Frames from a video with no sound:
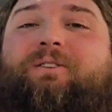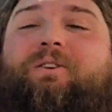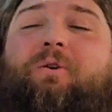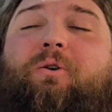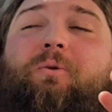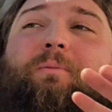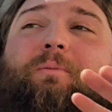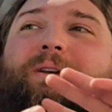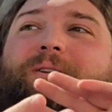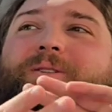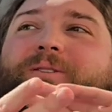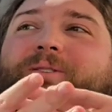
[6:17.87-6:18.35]

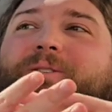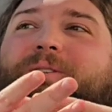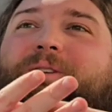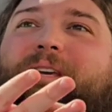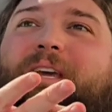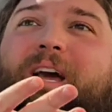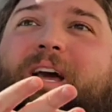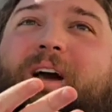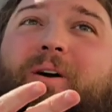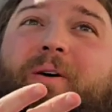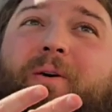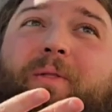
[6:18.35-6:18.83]
So
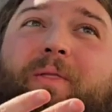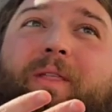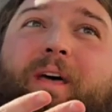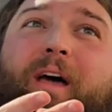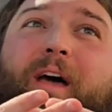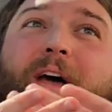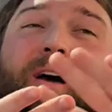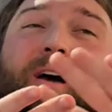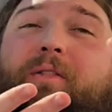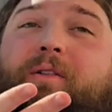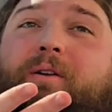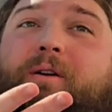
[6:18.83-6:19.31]
basically how
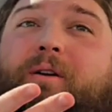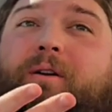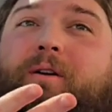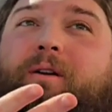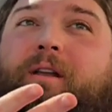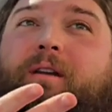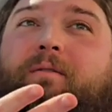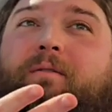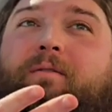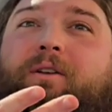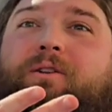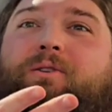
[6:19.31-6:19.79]
that
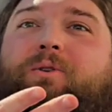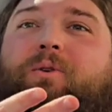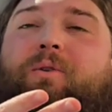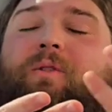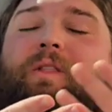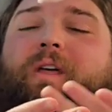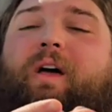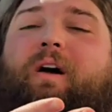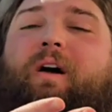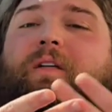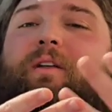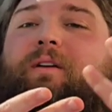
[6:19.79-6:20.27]
other
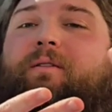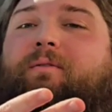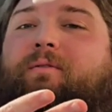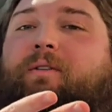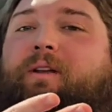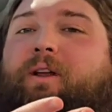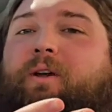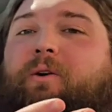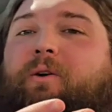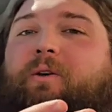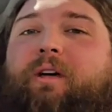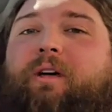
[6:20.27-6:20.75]
individual in that other
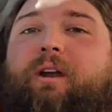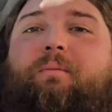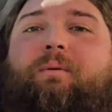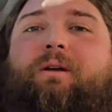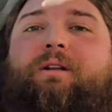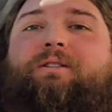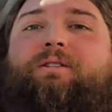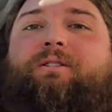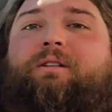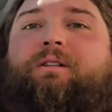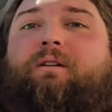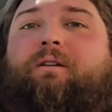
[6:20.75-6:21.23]
video that I
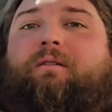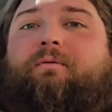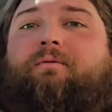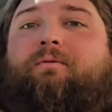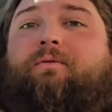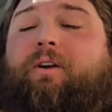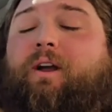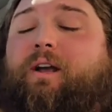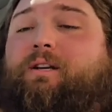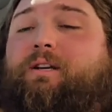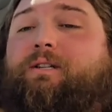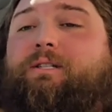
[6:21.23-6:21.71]

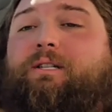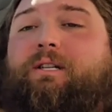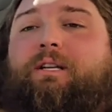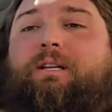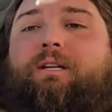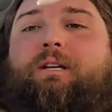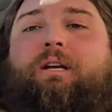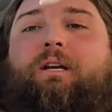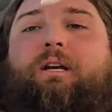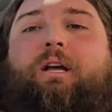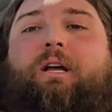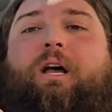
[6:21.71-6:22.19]
mentioned phrased
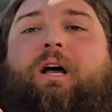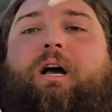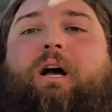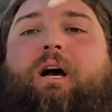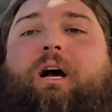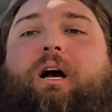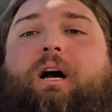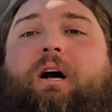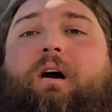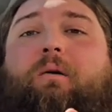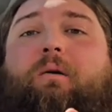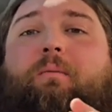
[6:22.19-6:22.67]
it,
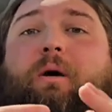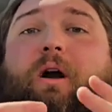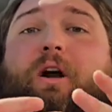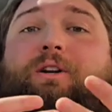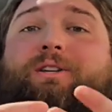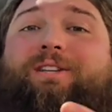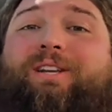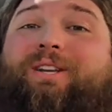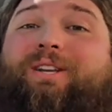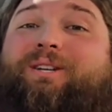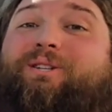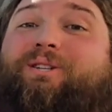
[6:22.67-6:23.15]

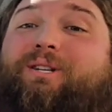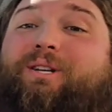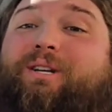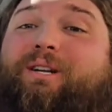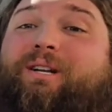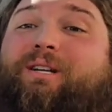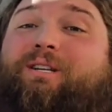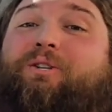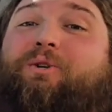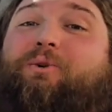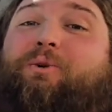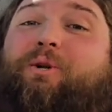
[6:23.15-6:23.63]
our
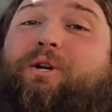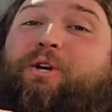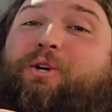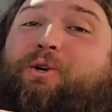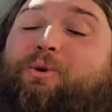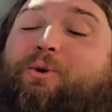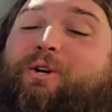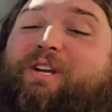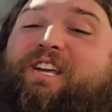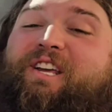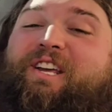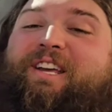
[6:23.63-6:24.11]
attention to a
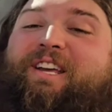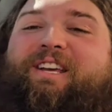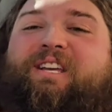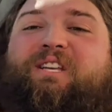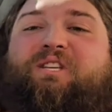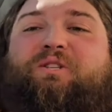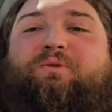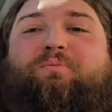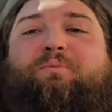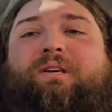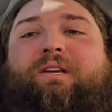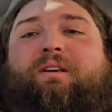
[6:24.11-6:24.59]
degree
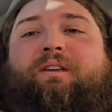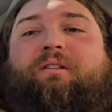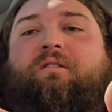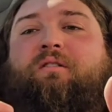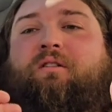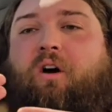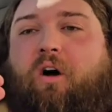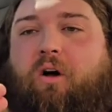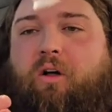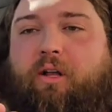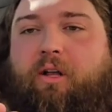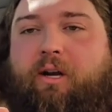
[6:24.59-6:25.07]
is
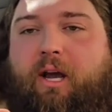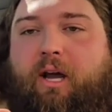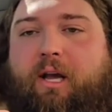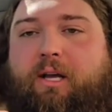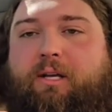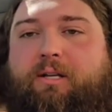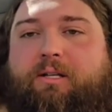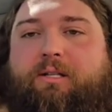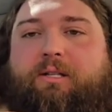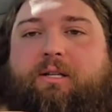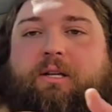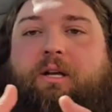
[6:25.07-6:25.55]
being
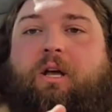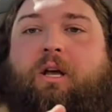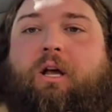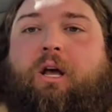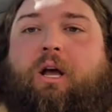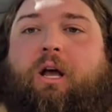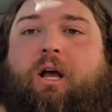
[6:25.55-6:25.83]
colonized.